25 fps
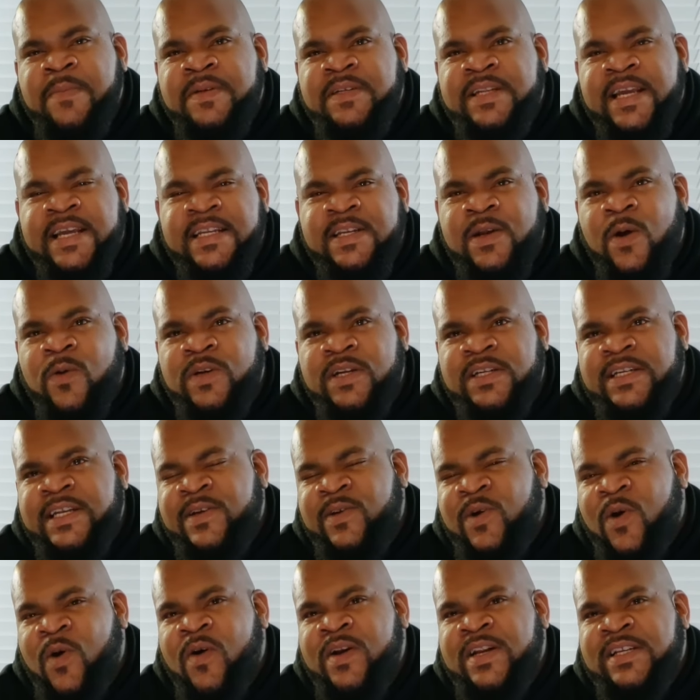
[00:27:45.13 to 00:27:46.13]
but they know
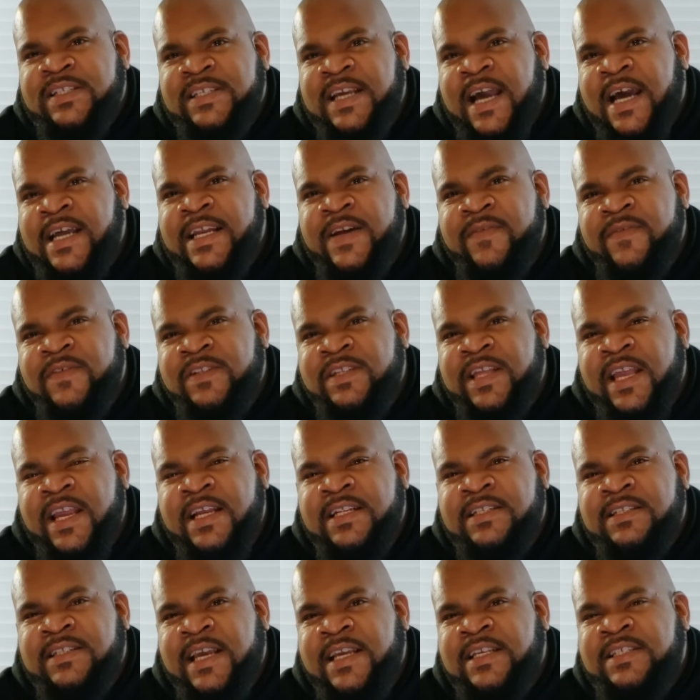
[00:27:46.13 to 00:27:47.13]
that artist got everything
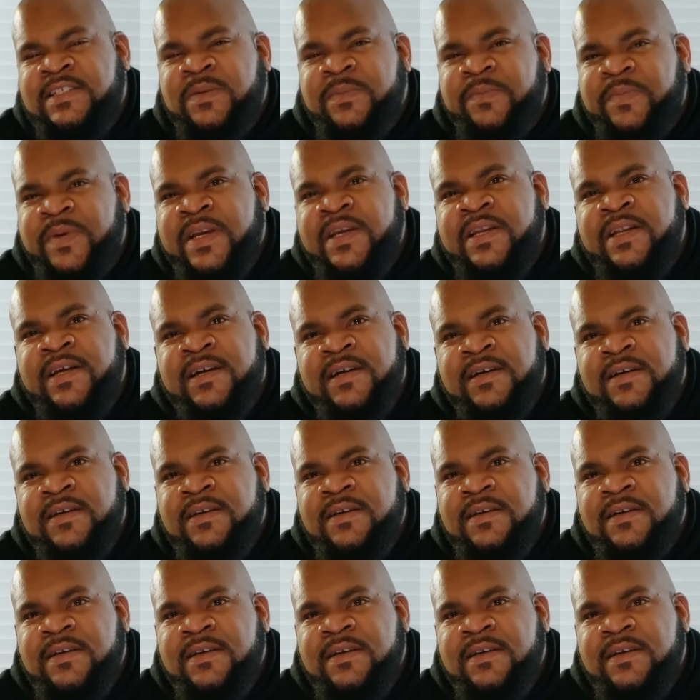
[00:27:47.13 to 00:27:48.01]
it takes to be there.